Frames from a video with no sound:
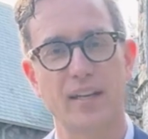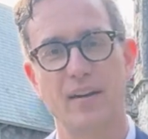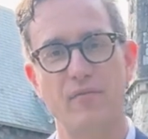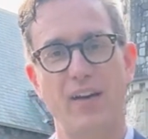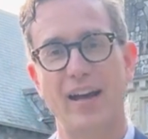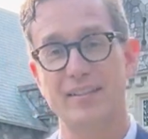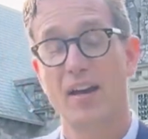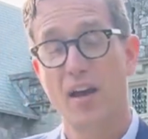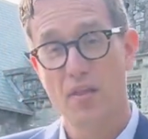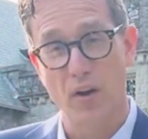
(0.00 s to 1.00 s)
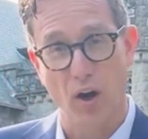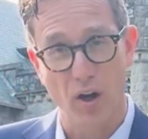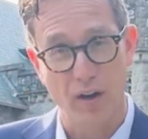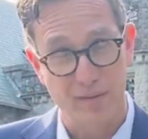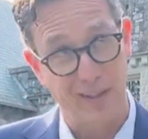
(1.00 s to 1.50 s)
And in fact, there
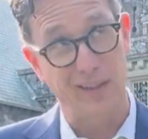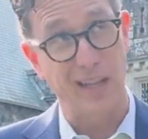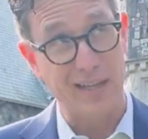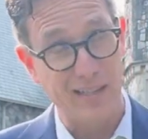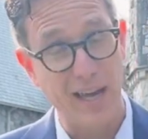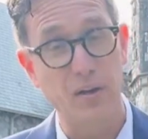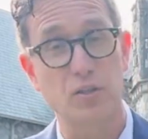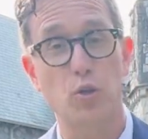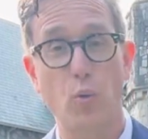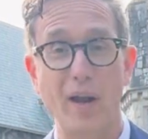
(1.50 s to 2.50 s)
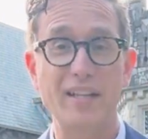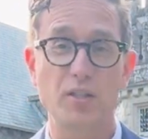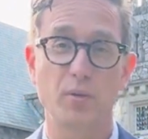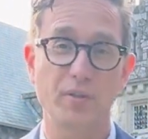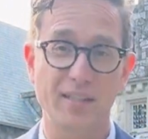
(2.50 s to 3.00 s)
are, at last count,
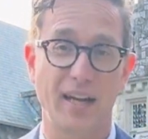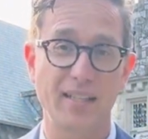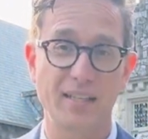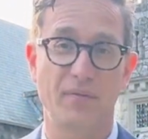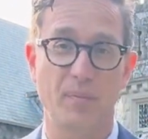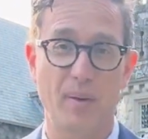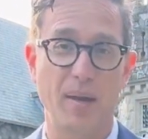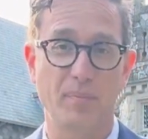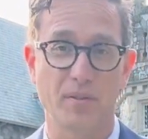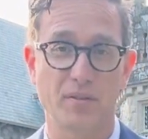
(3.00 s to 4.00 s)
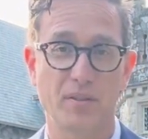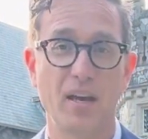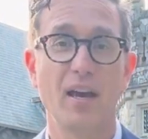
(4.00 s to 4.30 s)
22 scientific papers